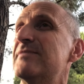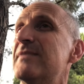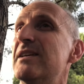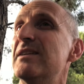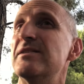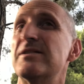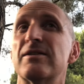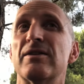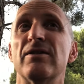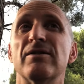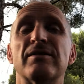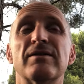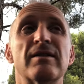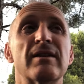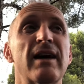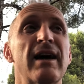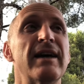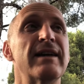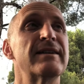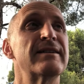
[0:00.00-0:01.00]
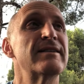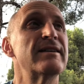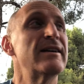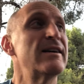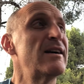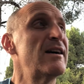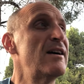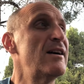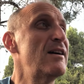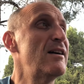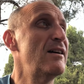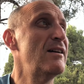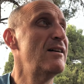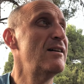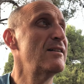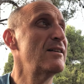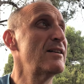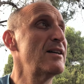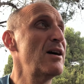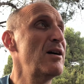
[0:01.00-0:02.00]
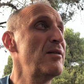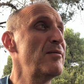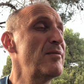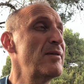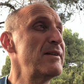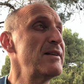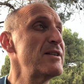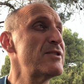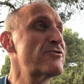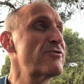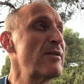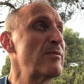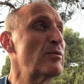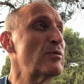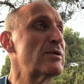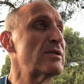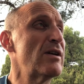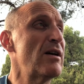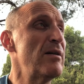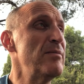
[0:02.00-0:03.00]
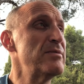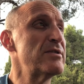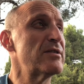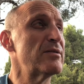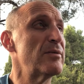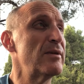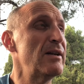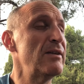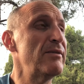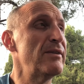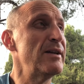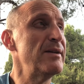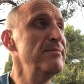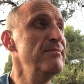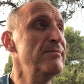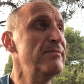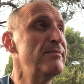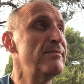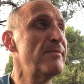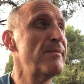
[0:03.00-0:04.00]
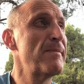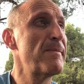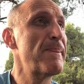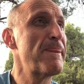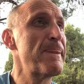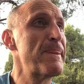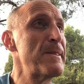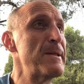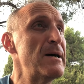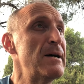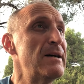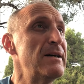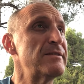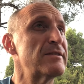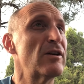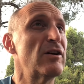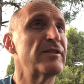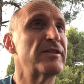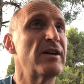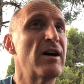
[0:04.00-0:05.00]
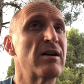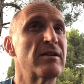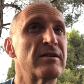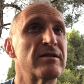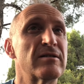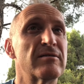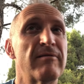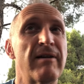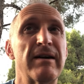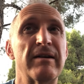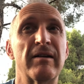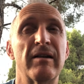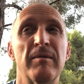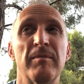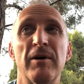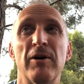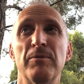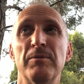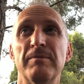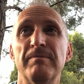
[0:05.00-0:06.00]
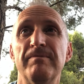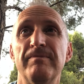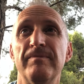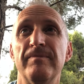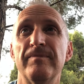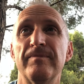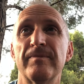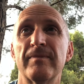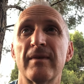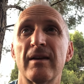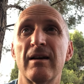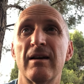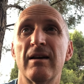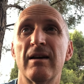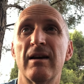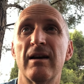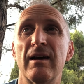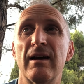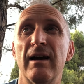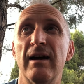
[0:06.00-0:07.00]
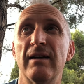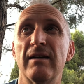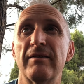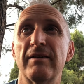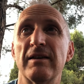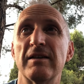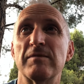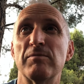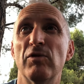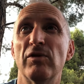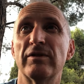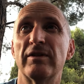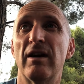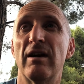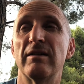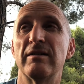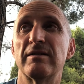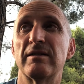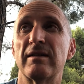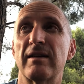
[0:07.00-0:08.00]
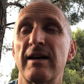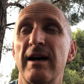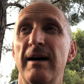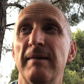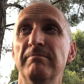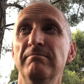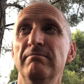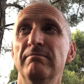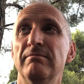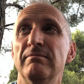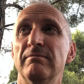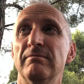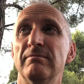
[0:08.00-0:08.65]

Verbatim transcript: it is good. And you know, in these troubled times that we're living in, there's a lot of darkness around at the moment. And I think there's more darkness to come.